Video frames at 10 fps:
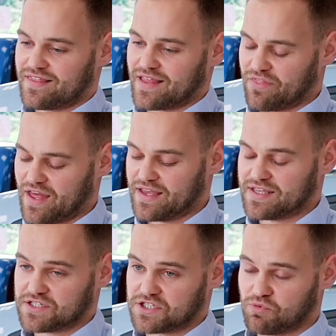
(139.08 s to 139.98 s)
Now that
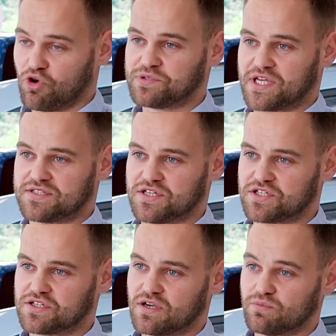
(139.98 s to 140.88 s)
is a small
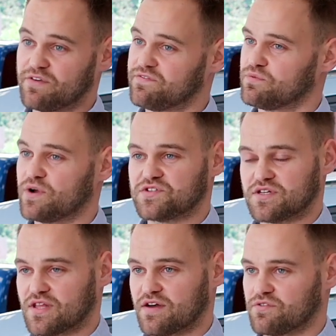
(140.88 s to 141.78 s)
percentage. We've
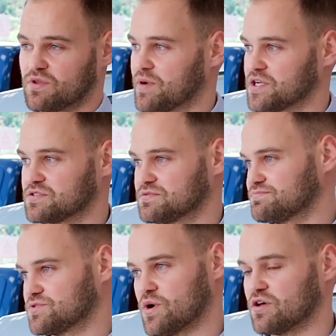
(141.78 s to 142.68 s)
seen that from the past
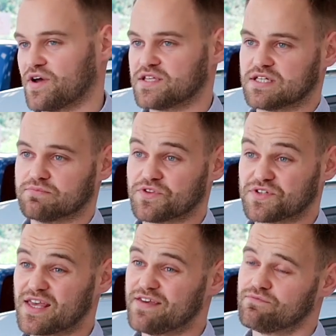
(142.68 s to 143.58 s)
12-18
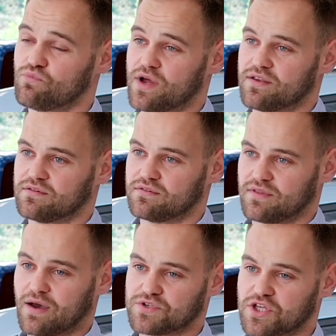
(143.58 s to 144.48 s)
months. Even when
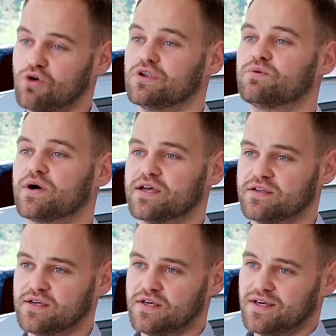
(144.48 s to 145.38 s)
that was the only
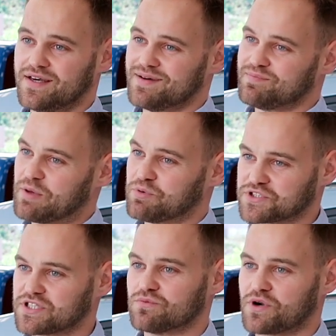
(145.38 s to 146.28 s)
way, people
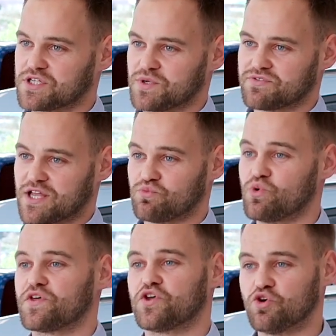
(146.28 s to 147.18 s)
still wanted to interact
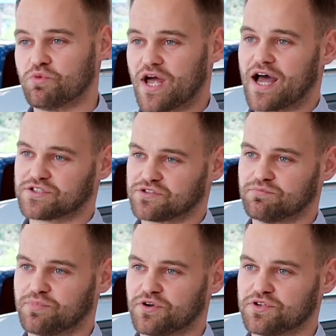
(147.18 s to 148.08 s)
with a human at
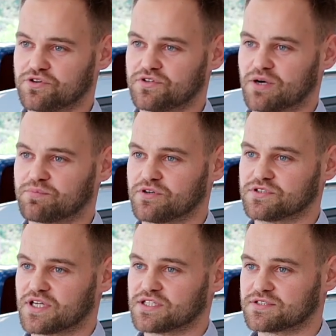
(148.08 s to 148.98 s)
some point during that
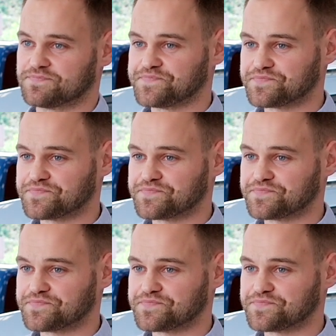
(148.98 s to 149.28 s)
process.